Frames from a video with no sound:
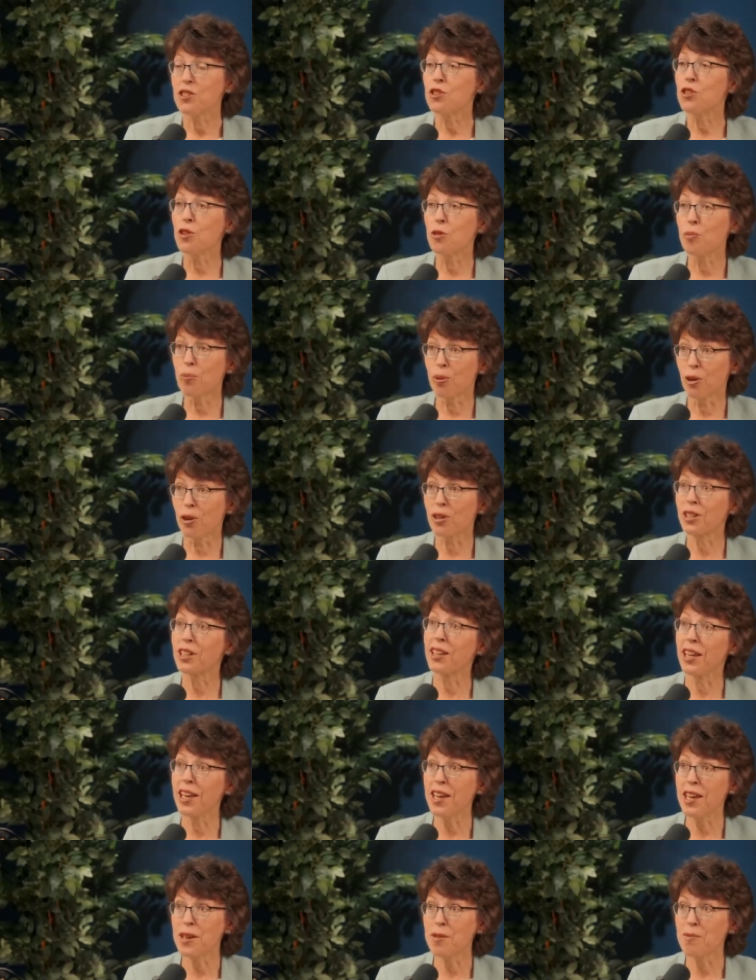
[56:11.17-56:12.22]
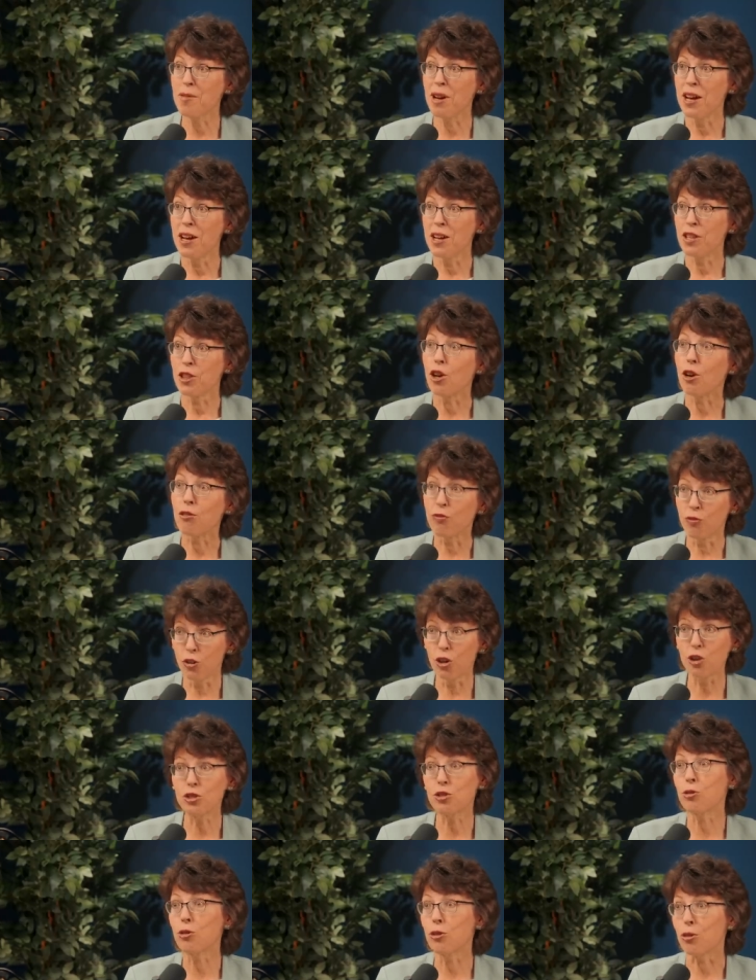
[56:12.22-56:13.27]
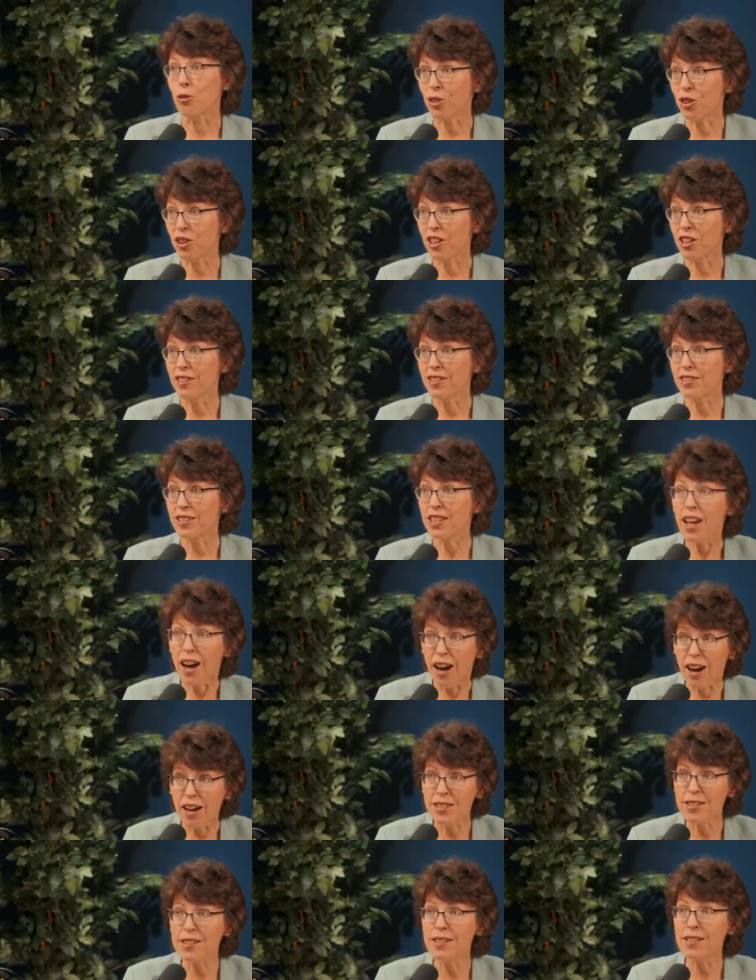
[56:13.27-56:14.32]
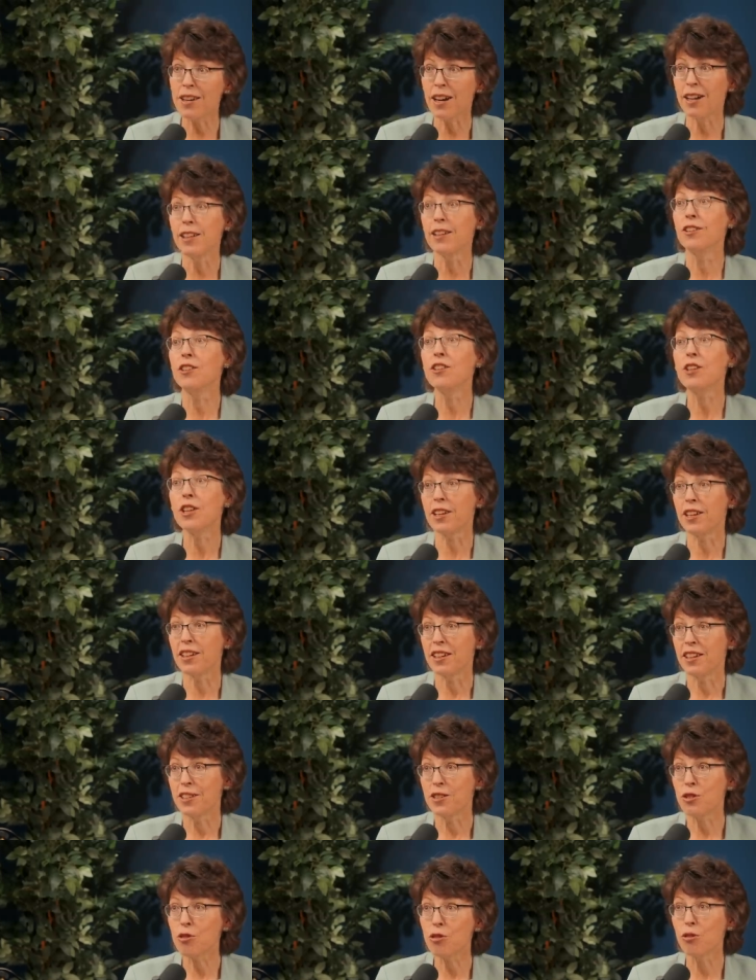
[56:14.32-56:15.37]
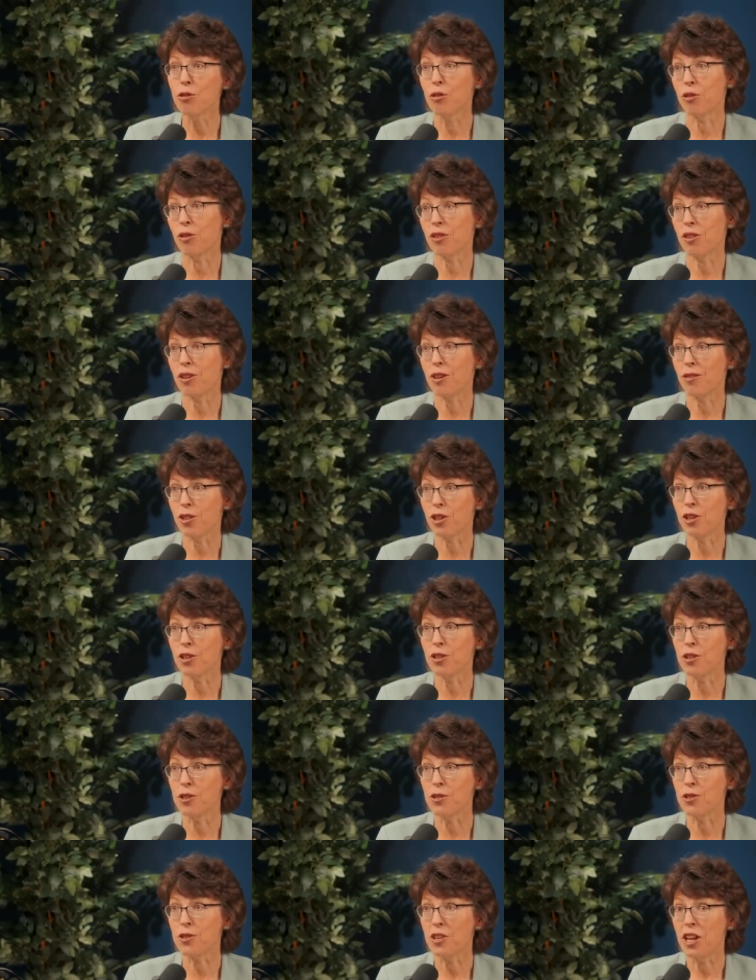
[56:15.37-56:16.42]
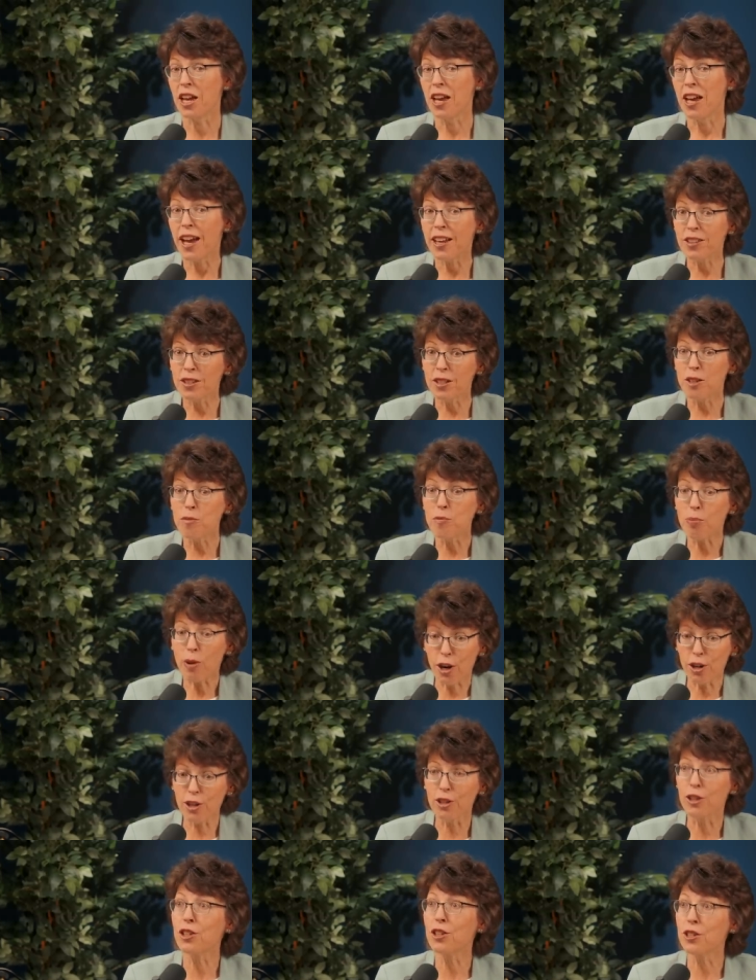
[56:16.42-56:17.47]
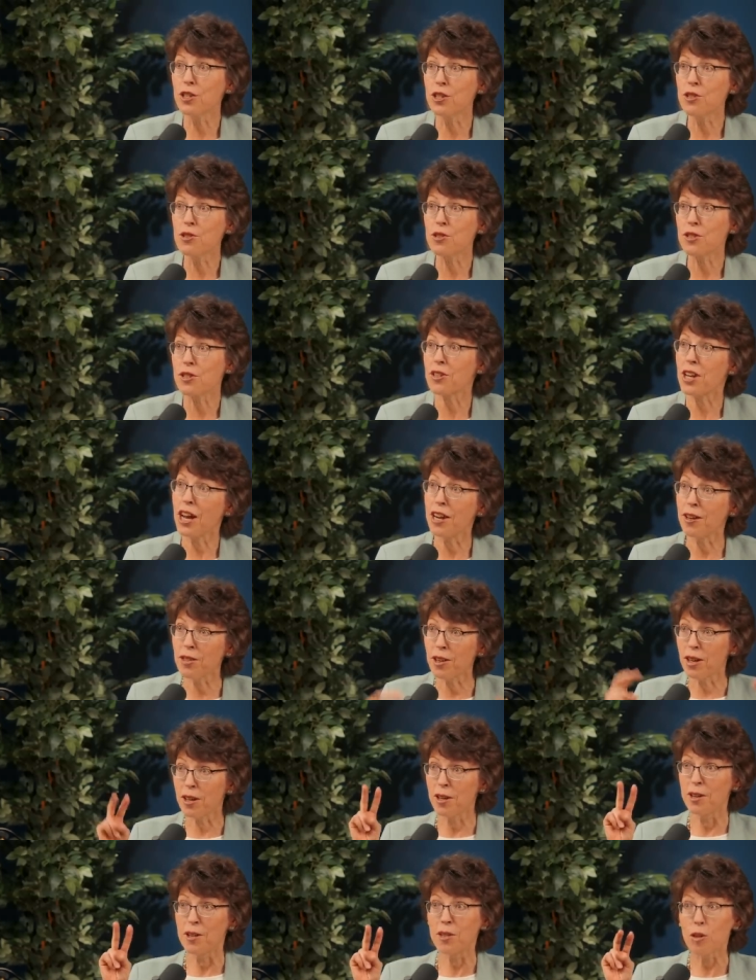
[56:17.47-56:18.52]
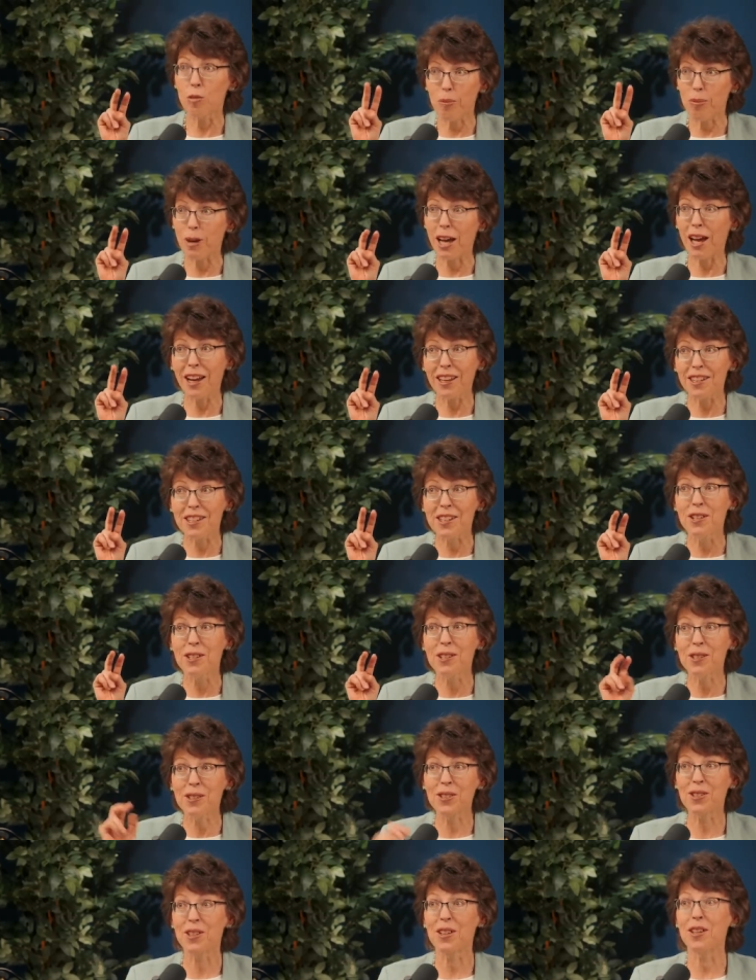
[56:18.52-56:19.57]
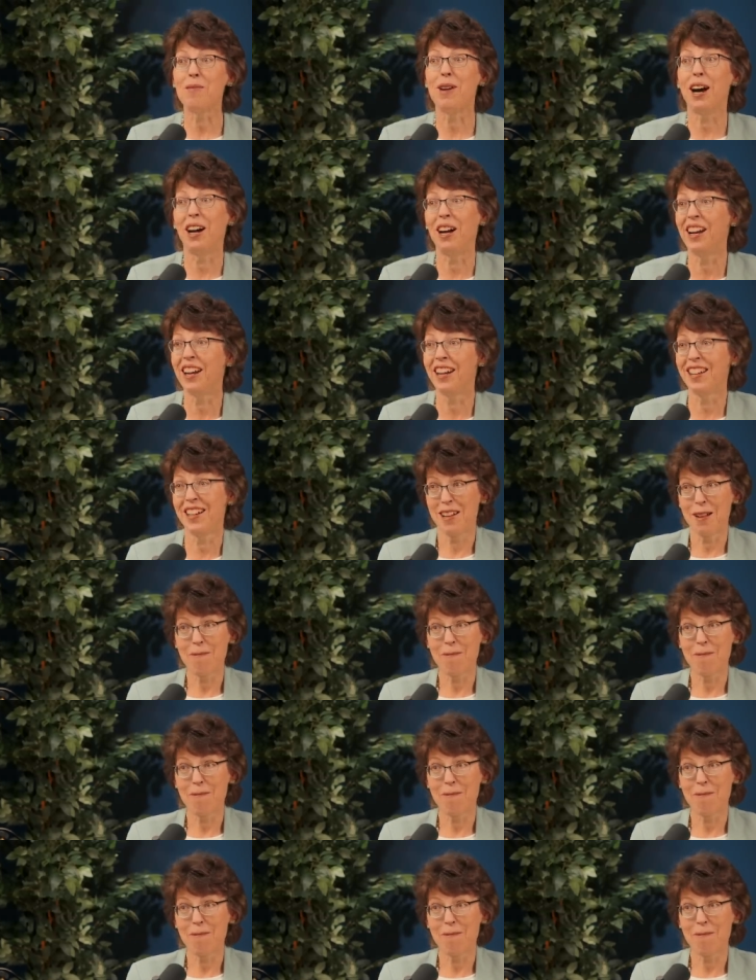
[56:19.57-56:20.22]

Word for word: to proclaim the full truth, the undiluted truth of the good news. And the, part of the good news is kind of the, the bad news. Right. yeah.